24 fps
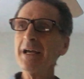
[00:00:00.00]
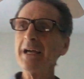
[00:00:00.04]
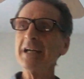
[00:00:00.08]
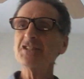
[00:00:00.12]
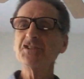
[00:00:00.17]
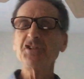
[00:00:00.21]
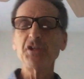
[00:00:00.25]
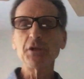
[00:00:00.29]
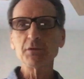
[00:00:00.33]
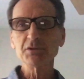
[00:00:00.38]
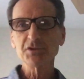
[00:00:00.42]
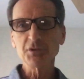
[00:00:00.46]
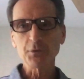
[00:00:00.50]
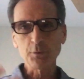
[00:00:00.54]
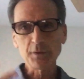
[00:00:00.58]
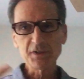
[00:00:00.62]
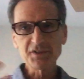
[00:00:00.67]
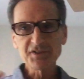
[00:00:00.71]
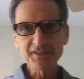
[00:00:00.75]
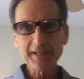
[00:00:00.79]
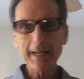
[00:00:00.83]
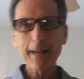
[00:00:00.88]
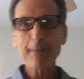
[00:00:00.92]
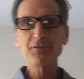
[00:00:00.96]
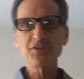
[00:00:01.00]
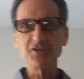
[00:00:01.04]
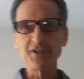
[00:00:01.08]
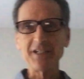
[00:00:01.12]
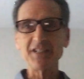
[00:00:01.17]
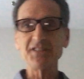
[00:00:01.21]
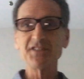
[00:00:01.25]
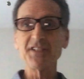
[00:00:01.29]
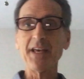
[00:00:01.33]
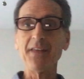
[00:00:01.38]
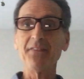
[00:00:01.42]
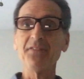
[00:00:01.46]
She was a
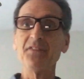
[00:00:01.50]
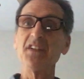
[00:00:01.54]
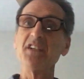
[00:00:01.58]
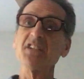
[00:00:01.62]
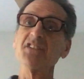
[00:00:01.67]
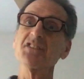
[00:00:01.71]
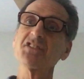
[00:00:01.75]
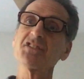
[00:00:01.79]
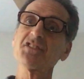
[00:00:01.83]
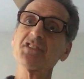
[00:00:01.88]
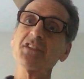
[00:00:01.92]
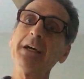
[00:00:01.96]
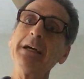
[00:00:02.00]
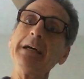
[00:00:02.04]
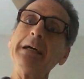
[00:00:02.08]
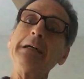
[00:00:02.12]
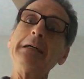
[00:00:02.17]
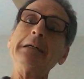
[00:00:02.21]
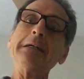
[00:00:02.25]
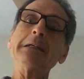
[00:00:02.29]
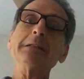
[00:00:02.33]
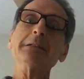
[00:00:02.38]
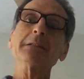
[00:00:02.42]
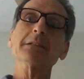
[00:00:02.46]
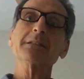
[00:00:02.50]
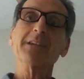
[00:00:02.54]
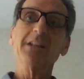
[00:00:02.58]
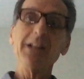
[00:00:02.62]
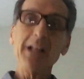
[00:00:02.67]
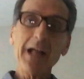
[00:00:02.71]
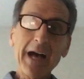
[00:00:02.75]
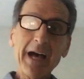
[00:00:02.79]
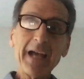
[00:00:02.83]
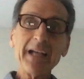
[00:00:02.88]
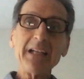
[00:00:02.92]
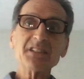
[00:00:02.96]
receptionist at this
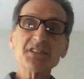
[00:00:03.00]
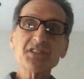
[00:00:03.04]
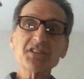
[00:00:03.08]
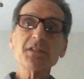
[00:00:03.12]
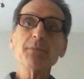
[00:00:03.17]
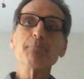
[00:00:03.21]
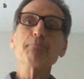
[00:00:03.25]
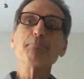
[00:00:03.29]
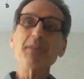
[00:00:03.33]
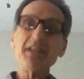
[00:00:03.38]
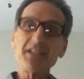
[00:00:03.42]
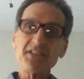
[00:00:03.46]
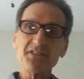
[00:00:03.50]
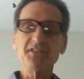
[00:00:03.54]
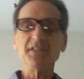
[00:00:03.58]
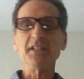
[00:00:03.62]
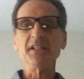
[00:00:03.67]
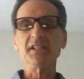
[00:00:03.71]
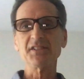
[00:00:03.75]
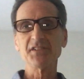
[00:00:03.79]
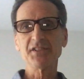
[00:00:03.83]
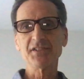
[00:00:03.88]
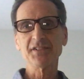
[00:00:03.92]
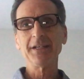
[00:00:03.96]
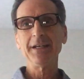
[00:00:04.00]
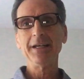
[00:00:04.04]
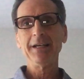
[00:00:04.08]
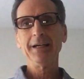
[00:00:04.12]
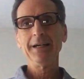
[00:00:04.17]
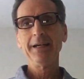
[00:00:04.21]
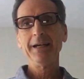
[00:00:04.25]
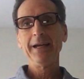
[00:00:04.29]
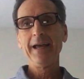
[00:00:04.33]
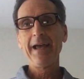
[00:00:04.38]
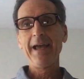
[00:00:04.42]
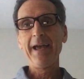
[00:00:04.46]
client's business.
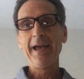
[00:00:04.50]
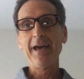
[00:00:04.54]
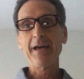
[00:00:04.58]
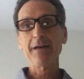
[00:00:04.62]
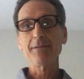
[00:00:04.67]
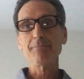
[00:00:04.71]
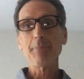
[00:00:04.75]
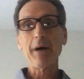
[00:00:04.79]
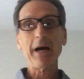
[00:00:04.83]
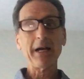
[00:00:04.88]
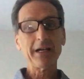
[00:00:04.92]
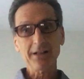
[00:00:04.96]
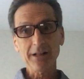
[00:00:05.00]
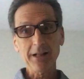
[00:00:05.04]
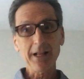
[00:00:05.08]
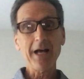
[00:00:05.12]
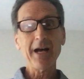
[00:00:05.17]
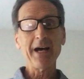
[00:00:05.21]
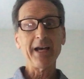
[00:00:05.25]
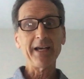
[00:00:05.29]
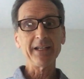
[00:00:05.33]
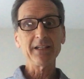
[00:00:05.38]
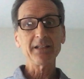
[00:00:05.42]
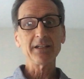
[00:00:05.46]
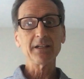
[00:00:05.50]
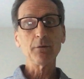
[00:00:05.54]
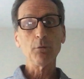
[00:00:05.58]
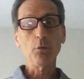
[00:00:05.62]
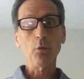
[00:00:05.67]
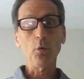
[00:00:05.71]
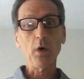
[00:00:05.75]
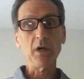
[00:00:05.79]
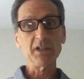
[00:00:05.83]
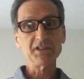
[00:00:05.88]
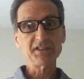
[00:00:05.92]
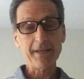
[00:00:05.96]
And my client
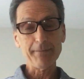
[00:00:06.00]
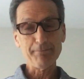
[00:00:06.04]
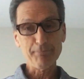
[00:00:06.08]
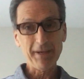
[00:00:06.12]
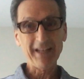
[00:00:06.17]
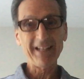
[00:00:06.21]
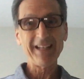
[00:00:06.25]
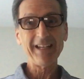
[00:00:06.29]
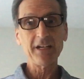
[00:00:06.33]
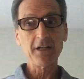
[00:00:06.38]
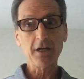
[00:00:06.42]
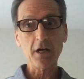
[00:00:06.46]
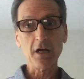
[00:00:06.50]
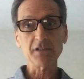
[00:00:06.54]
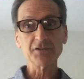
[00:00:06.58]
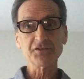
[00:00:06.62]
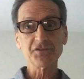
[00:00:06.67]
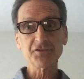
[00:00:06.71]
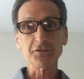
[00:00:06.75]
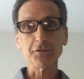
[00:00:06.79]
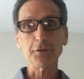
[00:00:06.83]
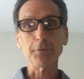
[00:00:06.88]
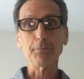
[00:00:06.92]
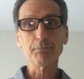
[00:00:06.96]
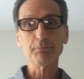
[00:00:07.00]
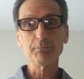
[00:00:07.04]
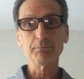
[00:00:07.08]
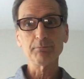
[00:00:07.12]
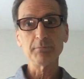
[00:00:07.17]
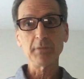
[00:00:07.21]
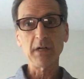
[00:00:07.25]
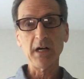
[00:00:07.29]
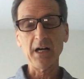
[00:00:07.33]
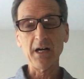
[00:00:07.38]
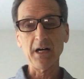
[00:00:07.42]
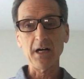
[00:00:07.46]
was a Pentecostal
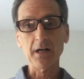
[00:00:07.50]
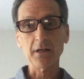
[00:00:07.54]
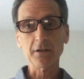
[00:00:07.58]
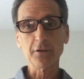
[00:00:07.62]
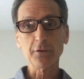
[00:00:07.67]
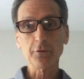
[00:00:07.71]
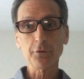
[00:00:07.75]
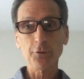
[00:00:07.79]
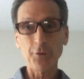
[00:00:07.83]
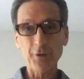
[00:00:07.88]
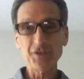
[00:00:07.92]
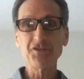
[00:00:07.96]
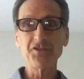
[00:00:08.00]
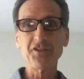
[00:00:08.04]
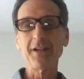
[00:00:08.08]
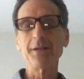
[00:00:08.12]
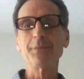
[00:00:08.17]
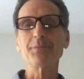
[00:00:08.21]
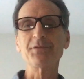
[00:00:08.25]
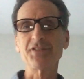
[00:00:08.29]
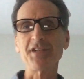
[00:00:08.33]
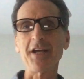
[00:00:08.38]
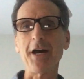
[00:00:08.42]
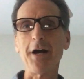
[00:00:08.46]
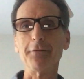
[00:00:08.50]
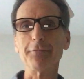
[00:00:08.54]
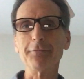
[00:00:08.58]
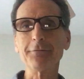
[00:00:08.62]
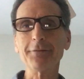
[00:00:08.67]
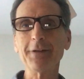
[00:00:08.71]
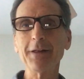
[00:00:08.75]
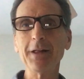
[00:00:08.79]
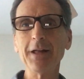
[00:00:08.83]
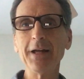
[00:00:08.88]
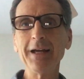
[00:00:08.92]
Christian himself.